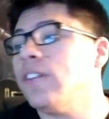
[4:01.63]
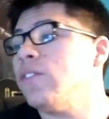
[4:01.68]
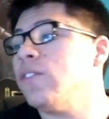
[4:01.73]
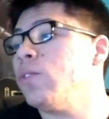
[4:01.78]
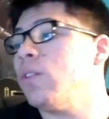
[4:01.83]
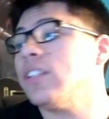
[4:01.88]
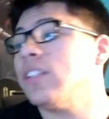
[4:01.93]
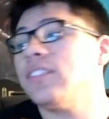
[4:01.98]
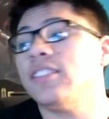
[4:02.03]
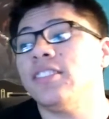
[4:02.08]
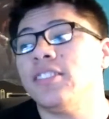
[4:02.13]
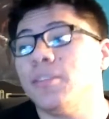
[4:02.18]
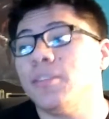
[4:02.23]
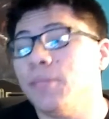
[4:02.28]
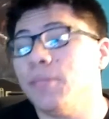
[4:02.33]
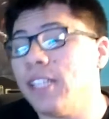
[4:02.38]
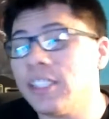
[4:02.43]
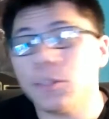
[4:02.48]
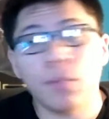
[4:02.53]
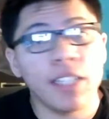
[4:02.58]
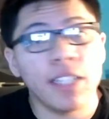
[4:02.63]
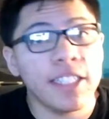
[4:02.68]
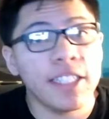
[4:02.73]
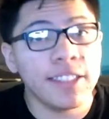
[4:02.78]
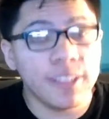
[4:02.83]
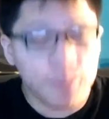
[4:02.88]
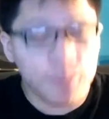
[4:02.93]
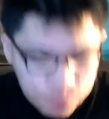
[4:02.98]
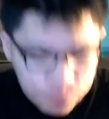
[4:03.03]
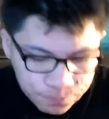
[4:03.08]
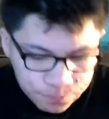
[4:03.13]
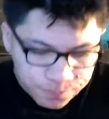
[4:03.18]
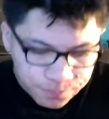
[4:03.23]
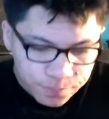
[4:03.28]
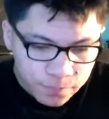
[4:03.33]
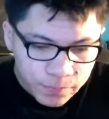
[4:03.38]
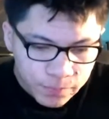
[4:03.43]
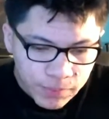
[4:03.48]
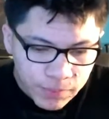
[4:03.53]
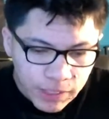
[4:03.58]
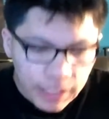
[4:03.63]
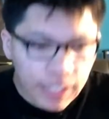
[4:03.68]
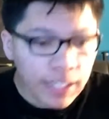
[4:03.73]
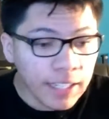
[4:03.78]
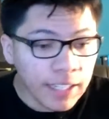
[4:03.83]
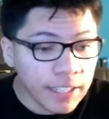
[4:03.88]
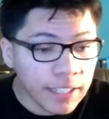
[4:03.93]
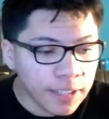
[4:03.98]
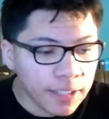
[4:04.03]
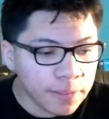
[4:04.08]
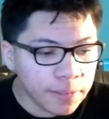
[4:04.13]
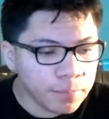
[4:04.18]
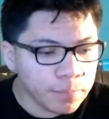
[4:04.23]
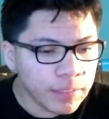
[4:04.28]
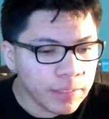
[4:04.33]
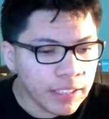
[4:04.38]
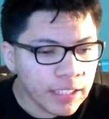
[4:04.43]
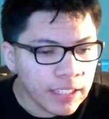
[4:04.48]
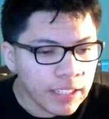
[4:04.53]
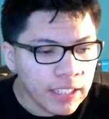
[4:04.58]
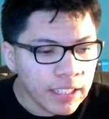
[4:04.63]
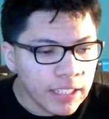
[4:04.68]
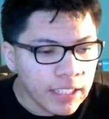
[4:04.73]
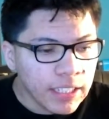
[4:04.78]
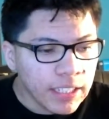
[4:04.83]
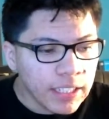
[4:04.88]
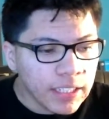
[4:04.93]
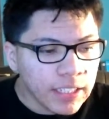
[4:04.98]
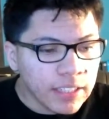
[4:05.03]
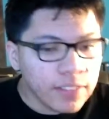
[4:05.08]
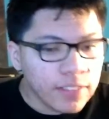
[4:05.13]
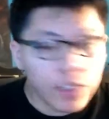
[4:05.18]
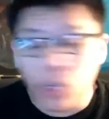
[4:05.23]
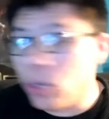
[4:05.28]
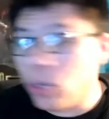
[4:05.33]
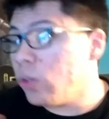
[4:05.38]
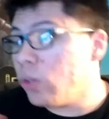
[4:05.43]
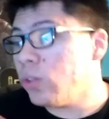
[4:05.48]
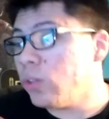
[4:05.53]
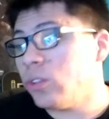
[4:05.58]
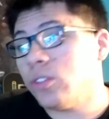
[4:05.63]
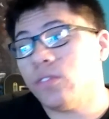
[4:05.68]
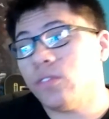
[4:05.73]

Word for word: If you want to see some let's plays, go